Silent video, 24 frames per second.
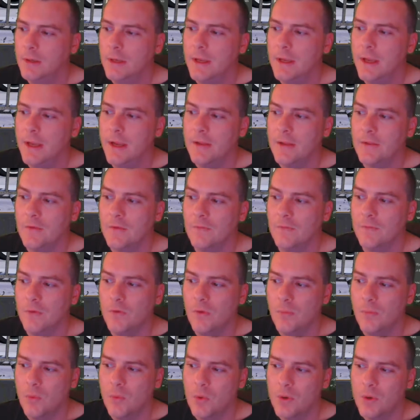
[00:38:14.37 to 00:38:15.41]
and the
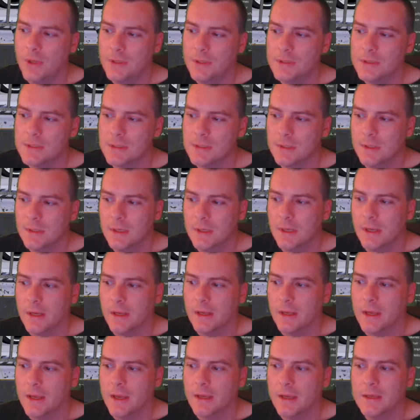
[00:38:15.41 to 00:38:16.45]
viewpoint,
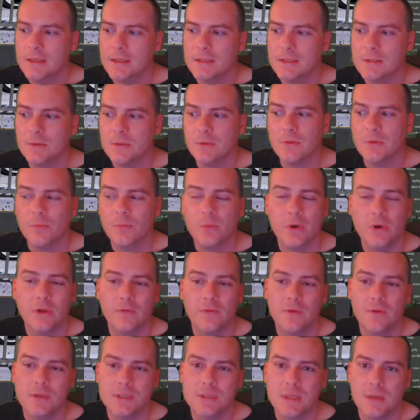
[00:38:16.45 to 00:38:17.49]
okay, is the
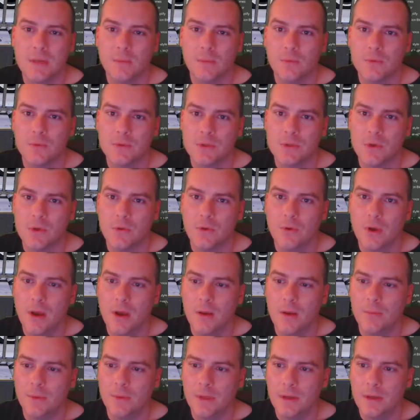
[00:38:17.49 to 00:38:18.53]
previous sample. So
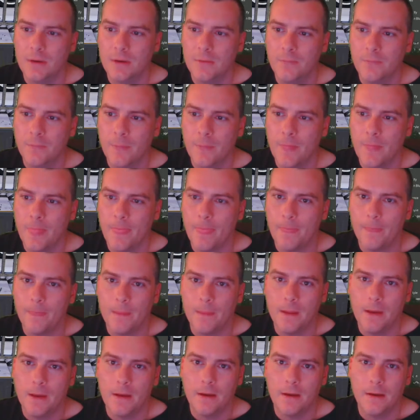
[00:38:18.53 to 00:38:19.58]
up here,
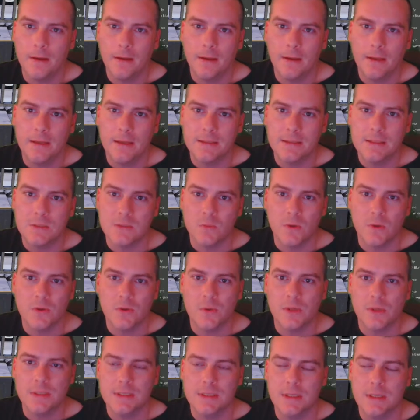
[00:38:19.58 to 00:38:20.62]
it says
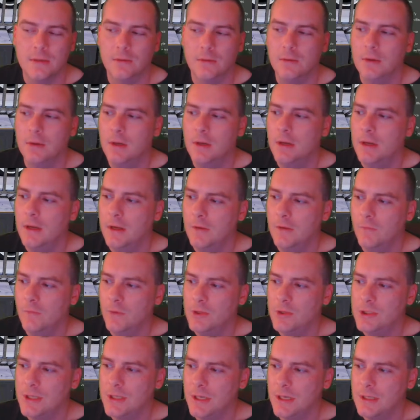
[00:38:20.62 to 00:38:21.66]
rendering done. If we
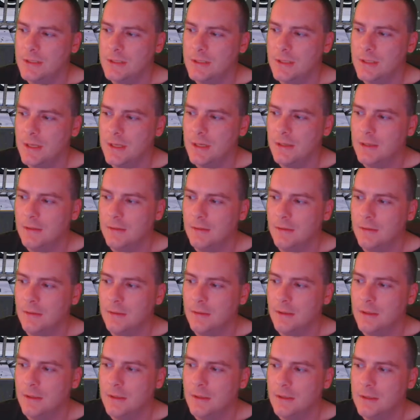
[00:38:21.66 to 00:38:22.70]
change that,
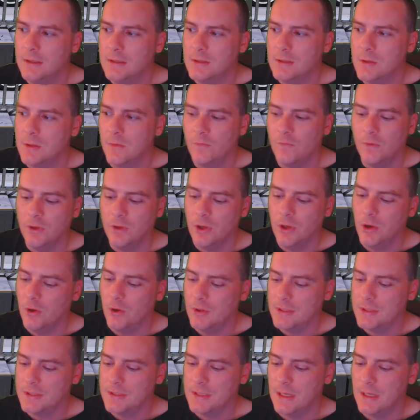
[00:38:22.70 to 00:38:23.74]
so if we go
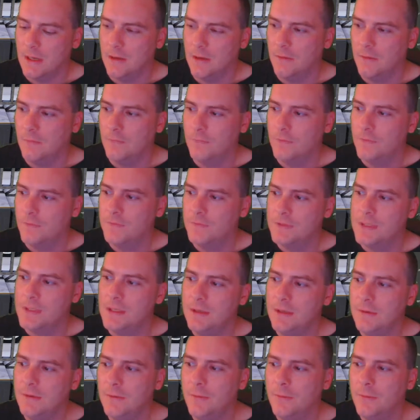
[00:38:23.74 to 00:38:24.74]
say 50,